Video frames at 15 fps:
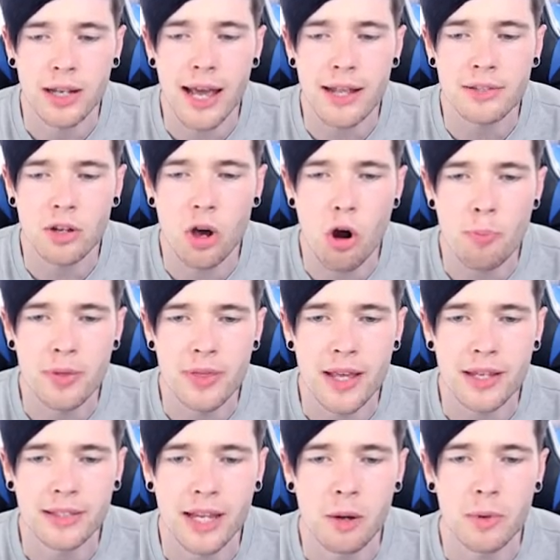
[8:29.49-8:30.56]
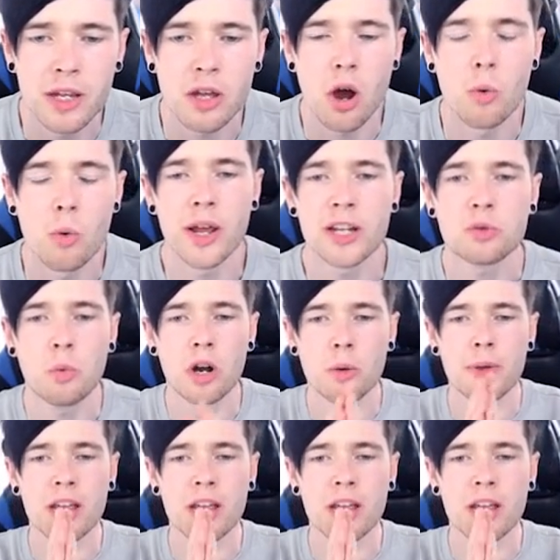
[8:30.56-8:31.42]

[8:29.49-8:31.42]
Let's open this. Here we go. Which one are